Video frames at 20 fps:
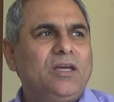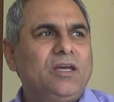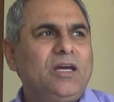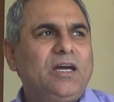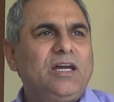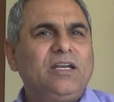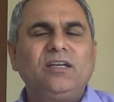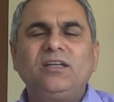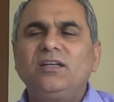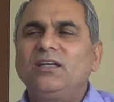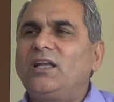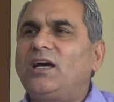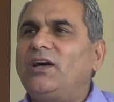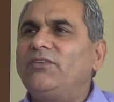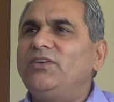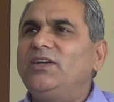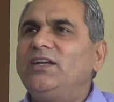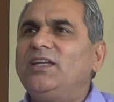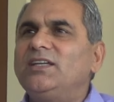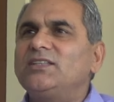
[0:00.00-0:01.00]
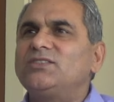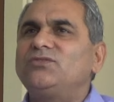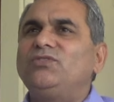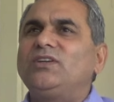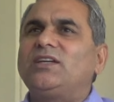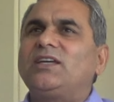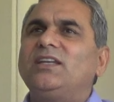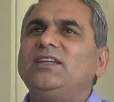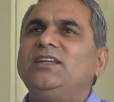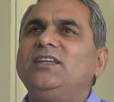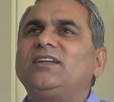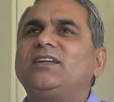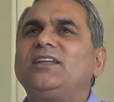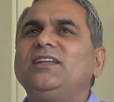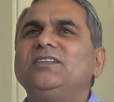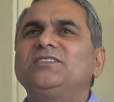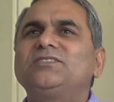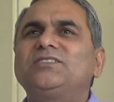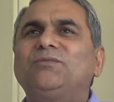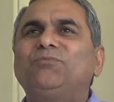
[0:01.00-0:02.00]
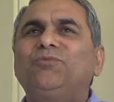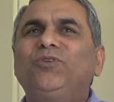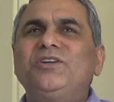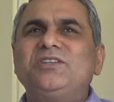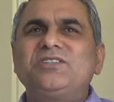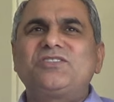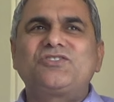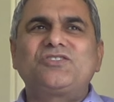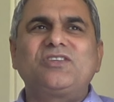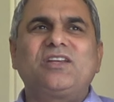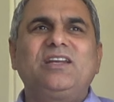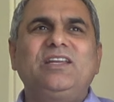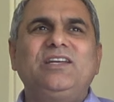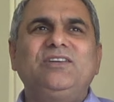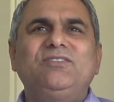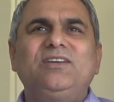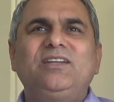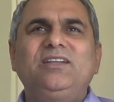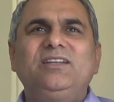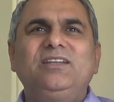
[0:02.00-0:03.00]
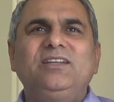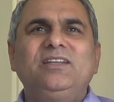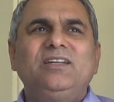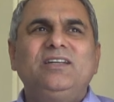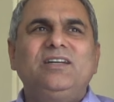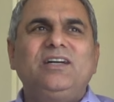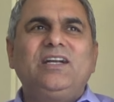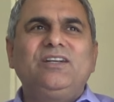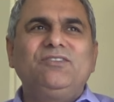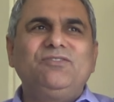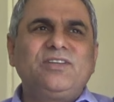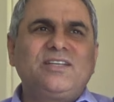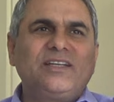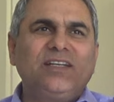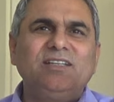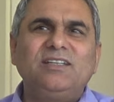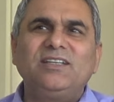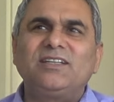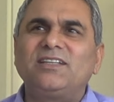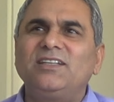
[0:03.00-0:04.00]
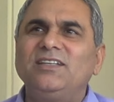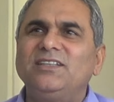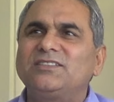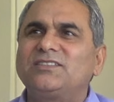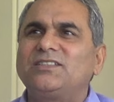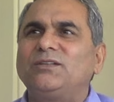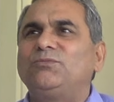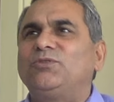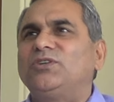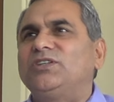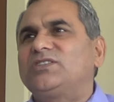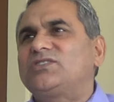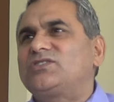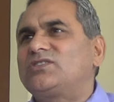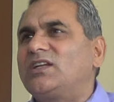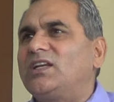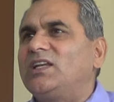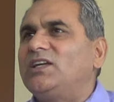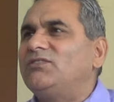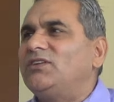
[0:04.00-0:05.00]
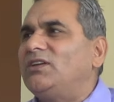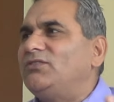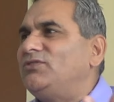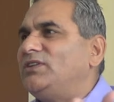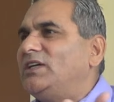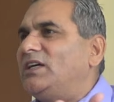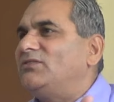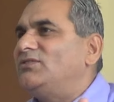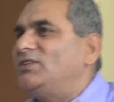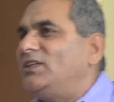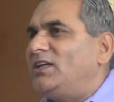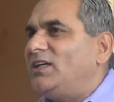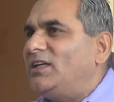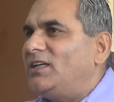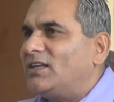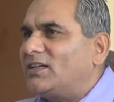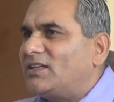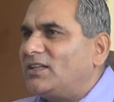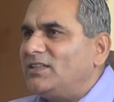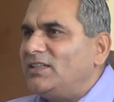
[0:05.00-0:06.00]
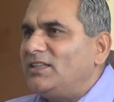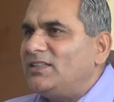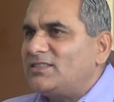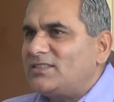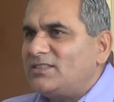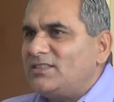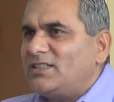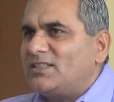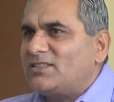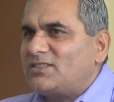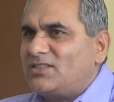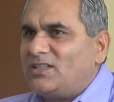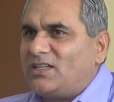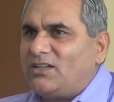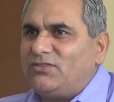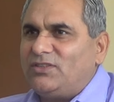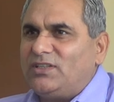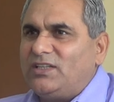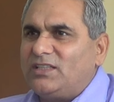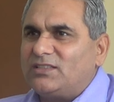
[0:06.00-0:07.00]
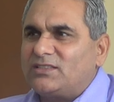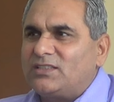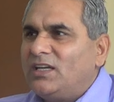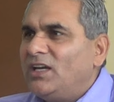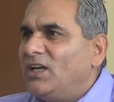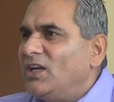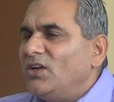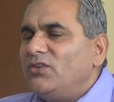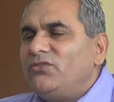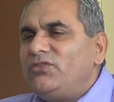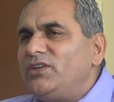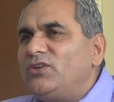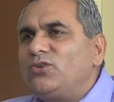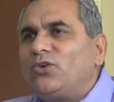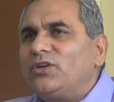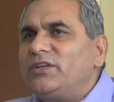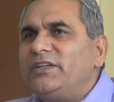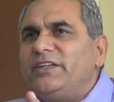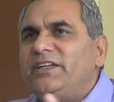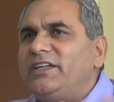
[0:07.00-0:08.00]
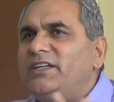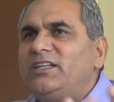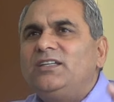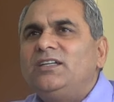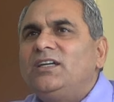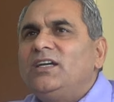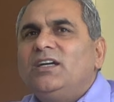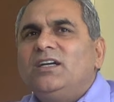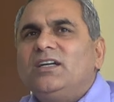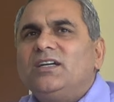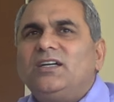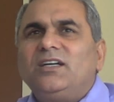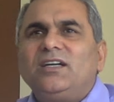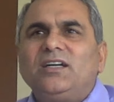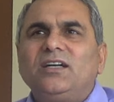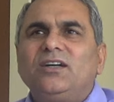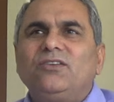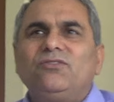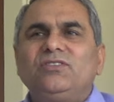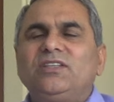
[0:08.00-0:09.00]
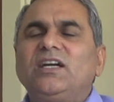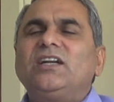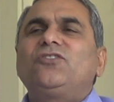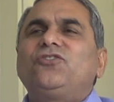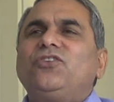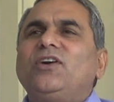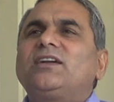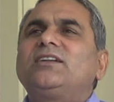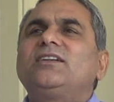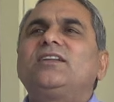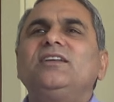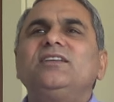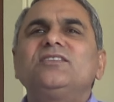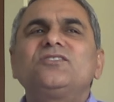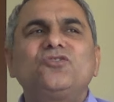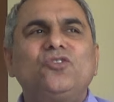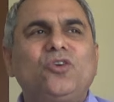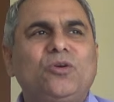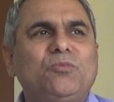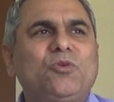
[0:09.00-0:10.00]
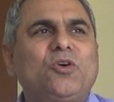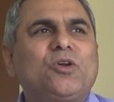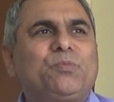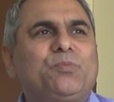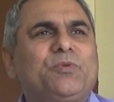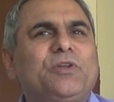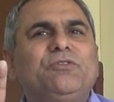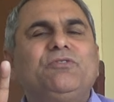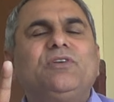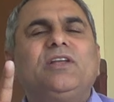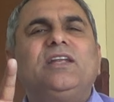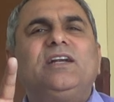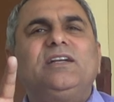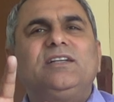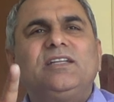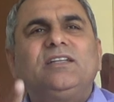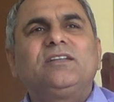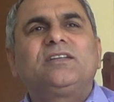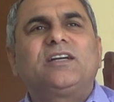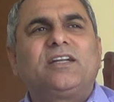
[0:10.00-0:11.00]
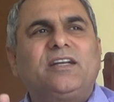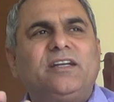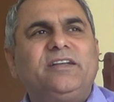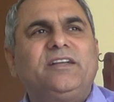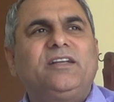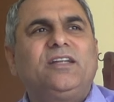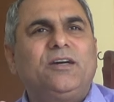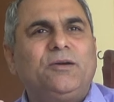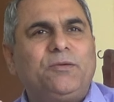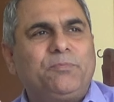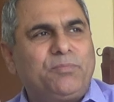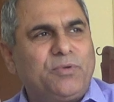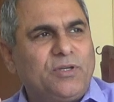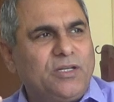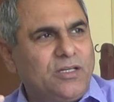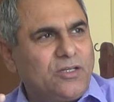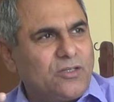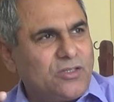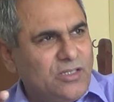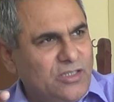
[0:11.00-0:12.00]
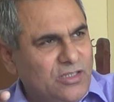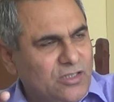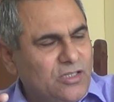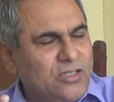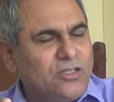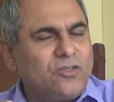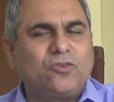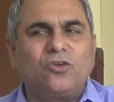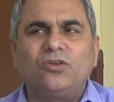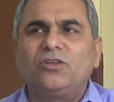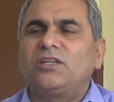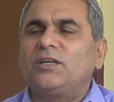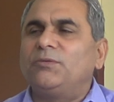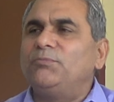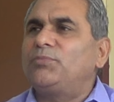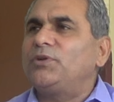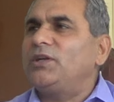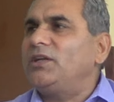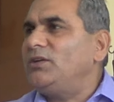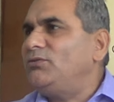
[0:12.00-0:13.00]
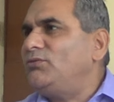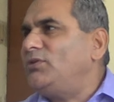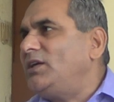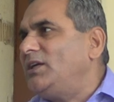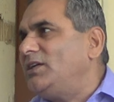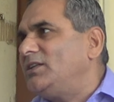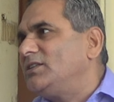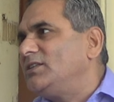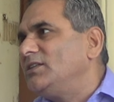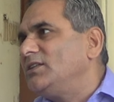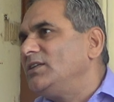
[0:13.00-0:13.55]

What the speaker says: and nowadays we can increase the moisture level and we can decrease the moisture level. We have the air conditioners nowadays. We don't need that factory is no more prevalent in current in contemporary world.